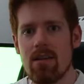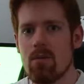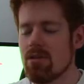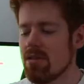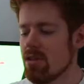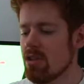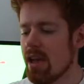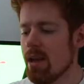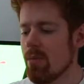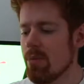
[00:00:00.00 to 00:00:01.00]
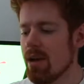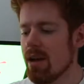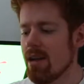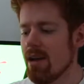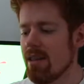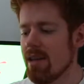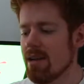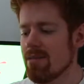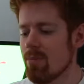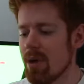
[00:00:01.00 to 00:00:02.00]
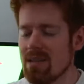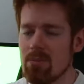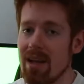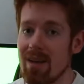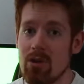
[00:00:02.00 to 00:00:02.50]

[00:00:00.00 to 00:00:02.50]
which is a shame, but I think it's best played